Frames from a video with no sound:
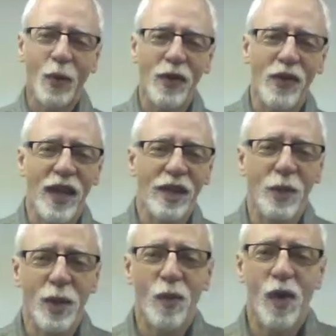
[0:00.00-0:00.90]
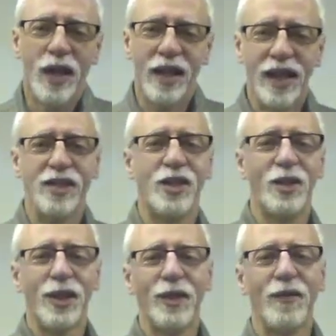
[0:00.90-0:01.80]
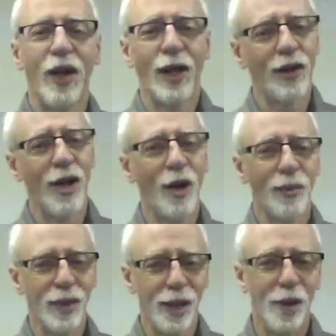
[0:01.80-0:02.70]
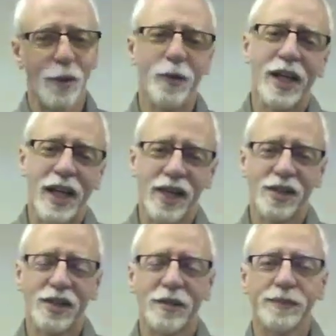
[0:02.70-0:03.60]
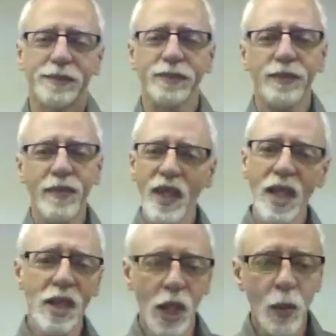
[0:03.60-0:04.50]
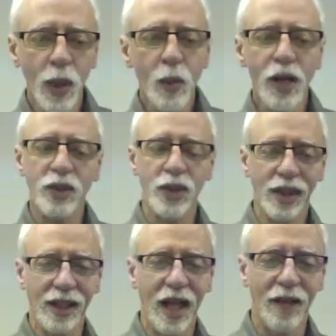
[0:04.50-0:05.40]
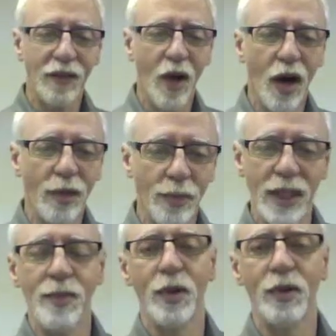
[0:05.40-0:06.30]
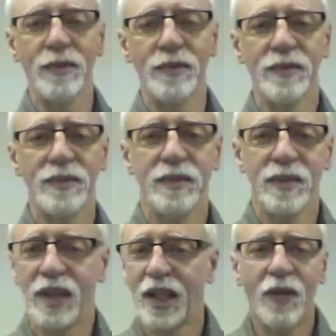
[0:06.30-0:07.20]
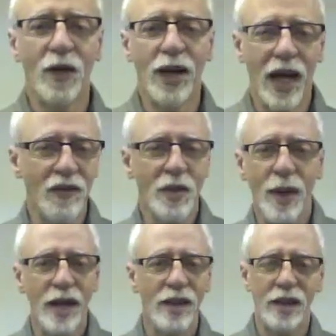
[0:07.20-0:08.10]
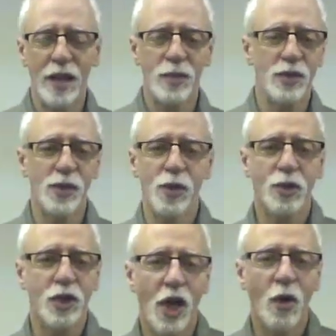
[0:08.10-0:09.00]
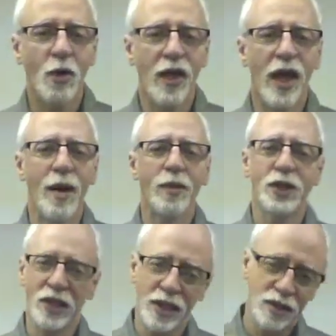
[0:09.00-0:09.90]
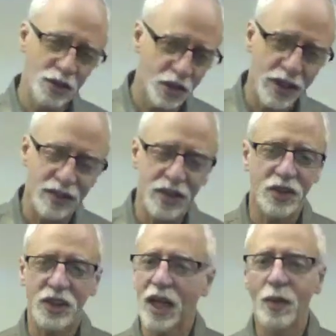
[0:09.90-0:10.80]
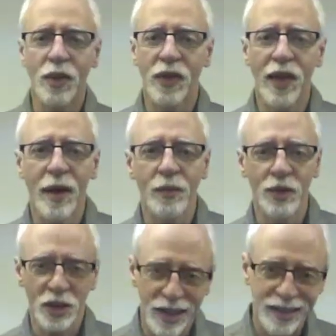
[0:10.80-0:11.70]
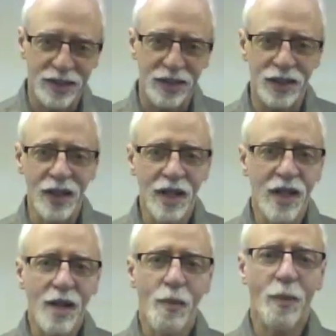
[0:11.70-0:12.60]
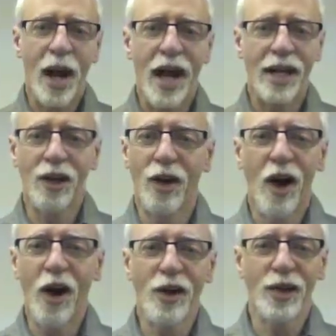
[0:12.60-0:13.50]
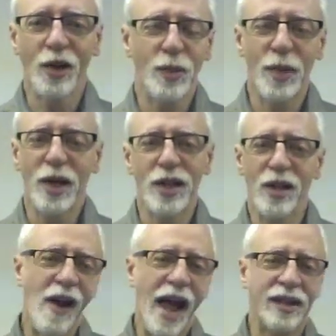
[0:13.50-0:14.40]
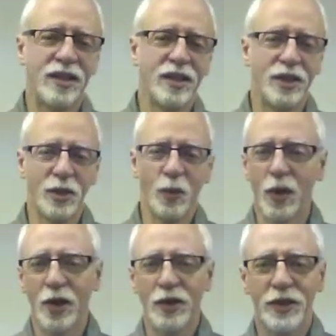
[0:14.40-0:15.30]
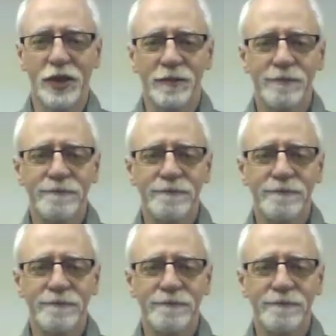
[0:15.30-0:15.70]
one thing that we want, as you can follow along below, is that we want you to love on people. Love on everybody that comes through. Show them Jesus. Share with them Jesus by your heart, your spirit, your actions, your words.